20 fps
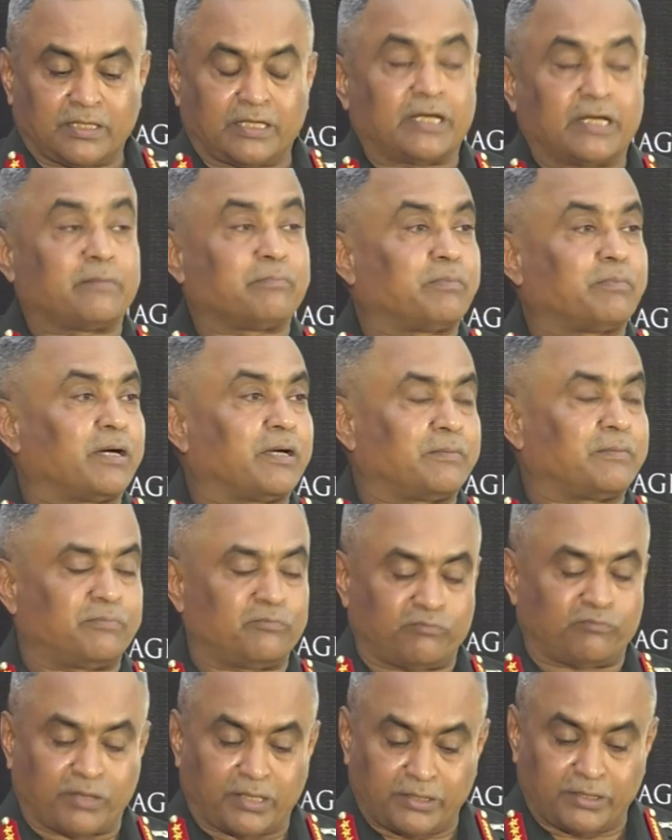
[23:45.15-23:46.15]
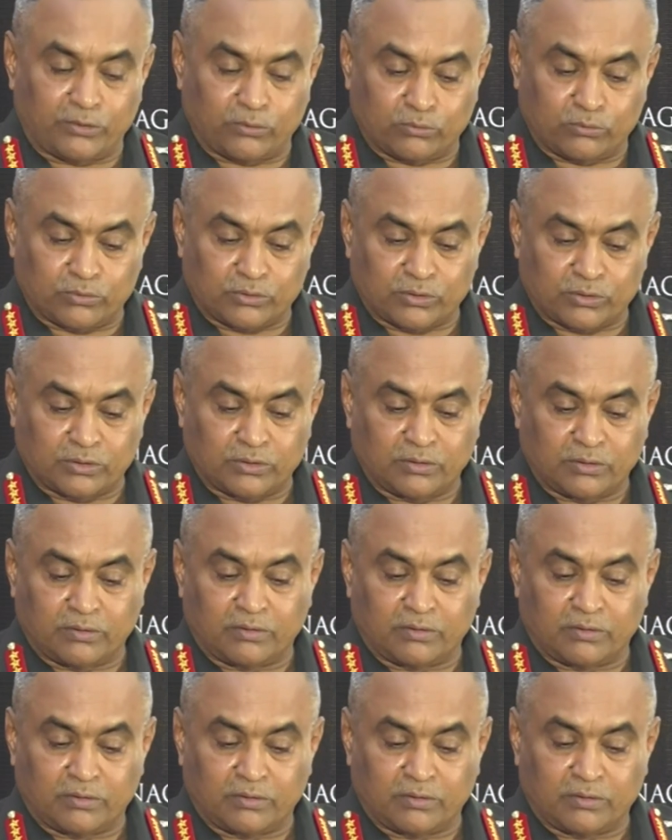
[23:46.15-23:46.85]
imbibed values,